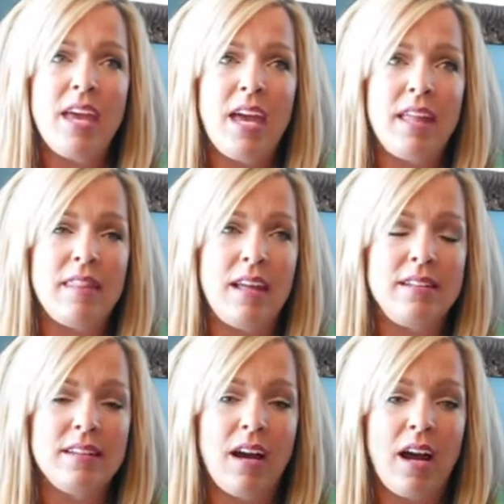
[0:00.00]
and that
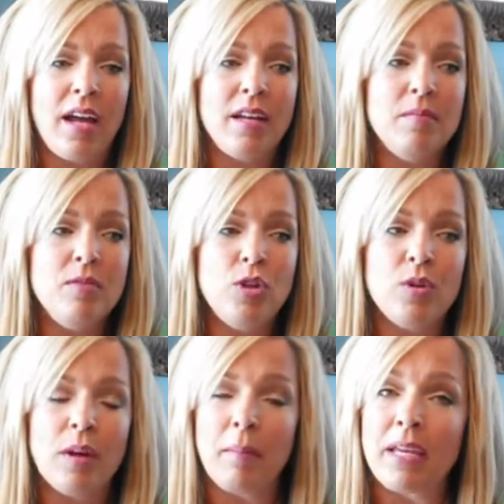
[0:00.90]
I knew
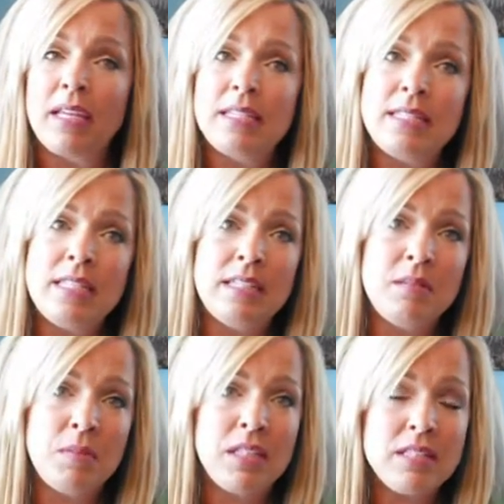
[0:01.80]
that my kids needed
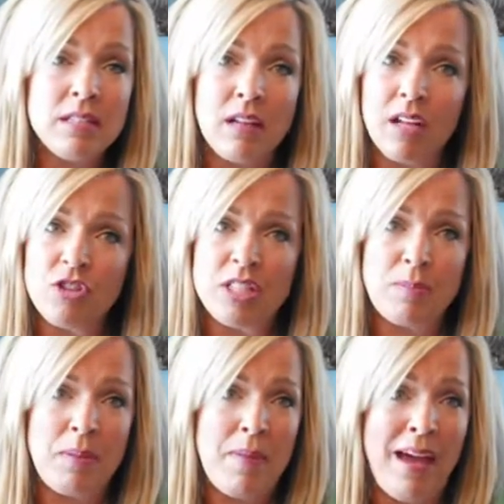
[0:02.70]
me to not just
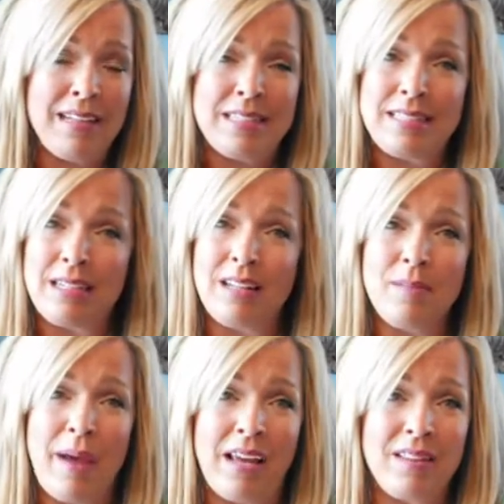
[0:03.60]
be mad and sit on the
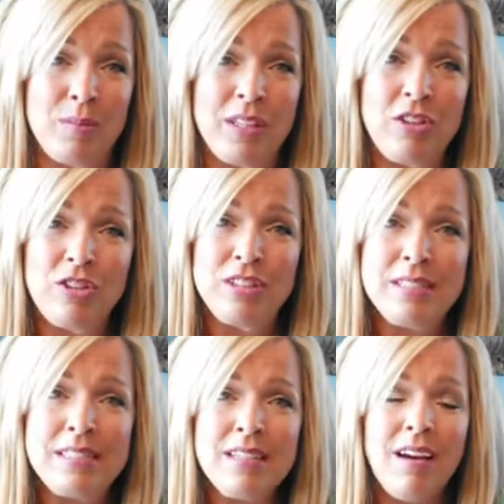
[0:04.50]
back of the
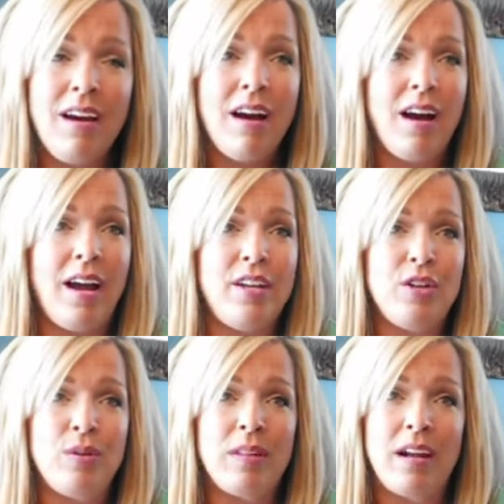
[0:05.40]
bleachers. I
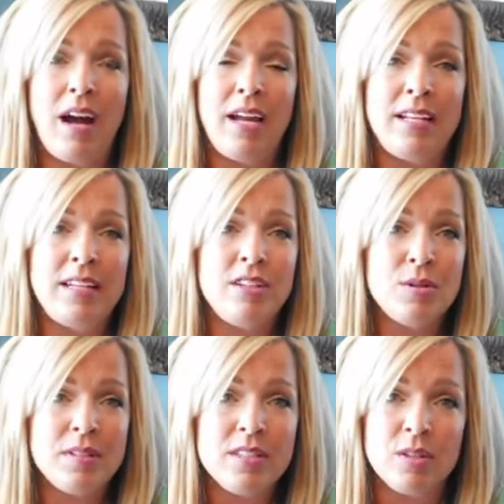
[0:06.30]
knew that I needed to
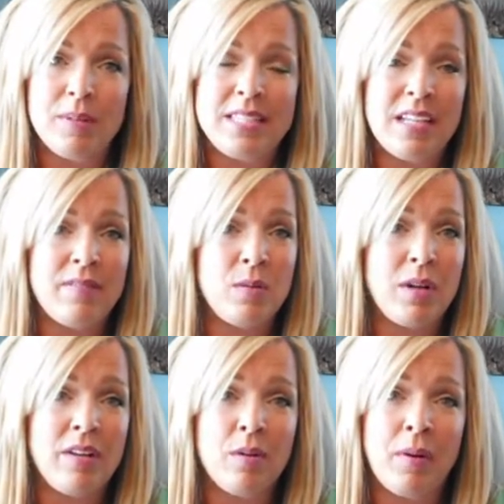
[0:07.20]
insert myself in
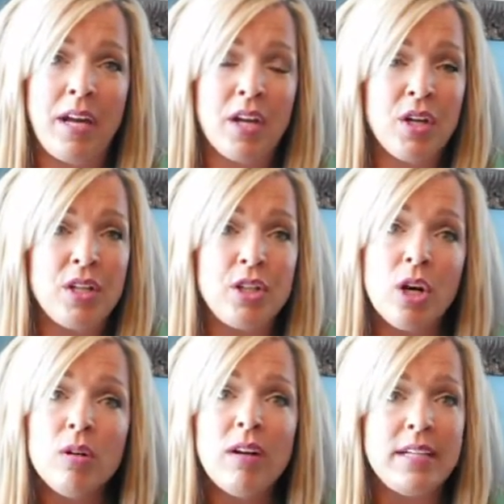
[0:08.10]
whatever way I could.
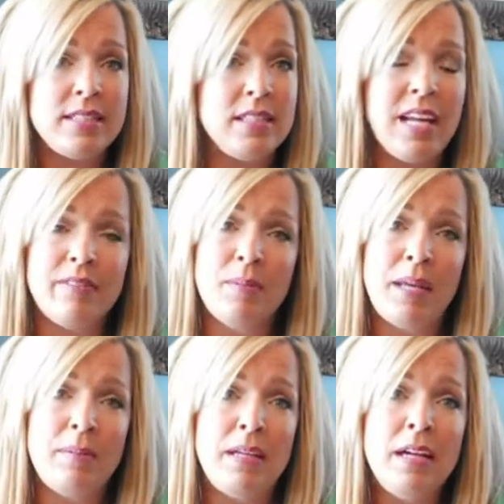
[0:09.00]
No, I didn't have a
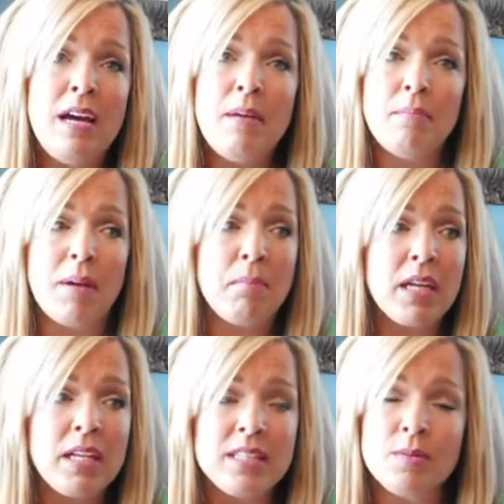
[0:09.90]
baby. My big
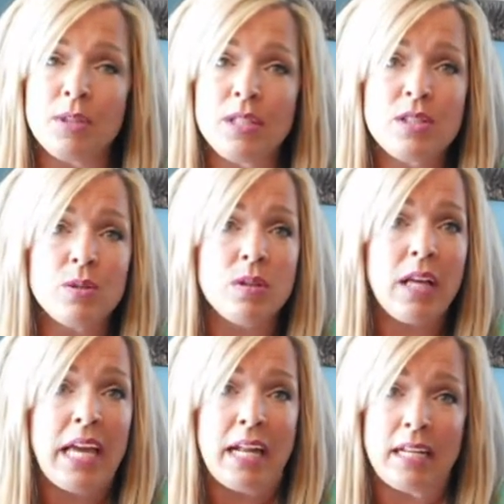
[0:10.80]
kids were at school.
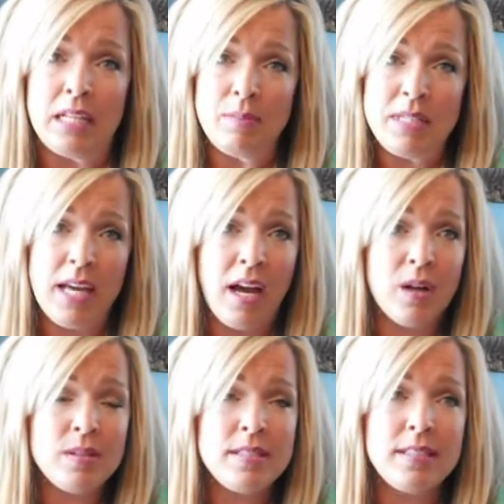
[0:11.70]
I had an empty
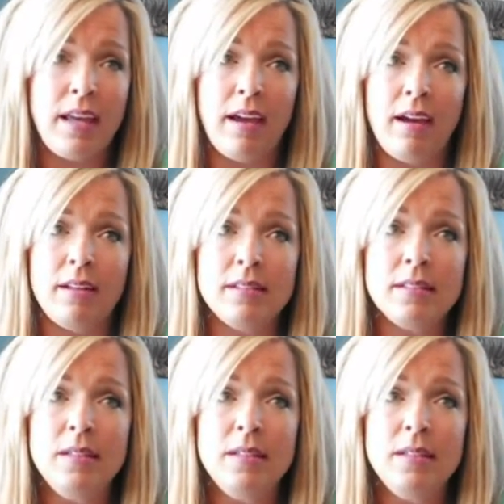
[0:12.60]
house and